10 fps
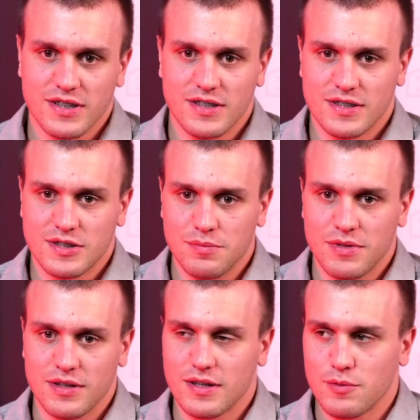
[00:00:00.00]
It is
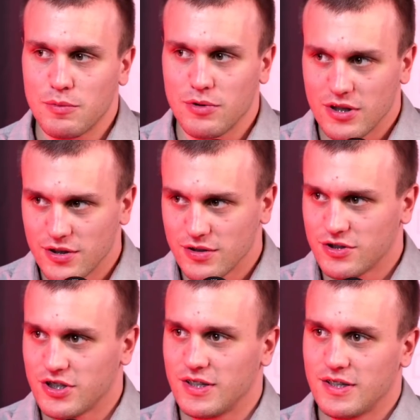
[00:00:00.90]
something that we will
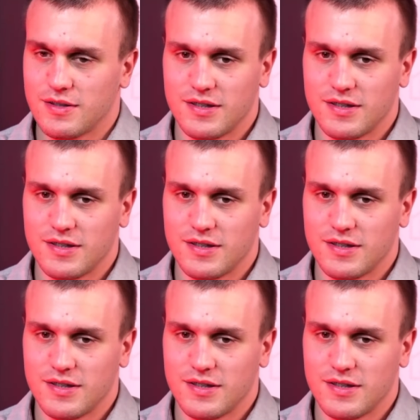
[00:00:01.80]
launch, and